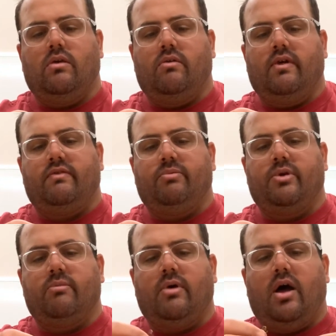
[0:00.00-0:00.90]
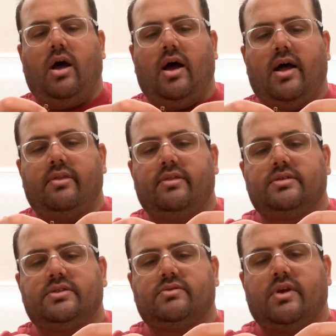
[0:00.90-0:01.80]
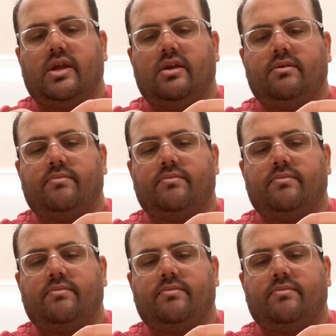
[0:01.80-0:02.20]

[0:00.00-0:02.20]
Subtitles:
We have to put them on the string.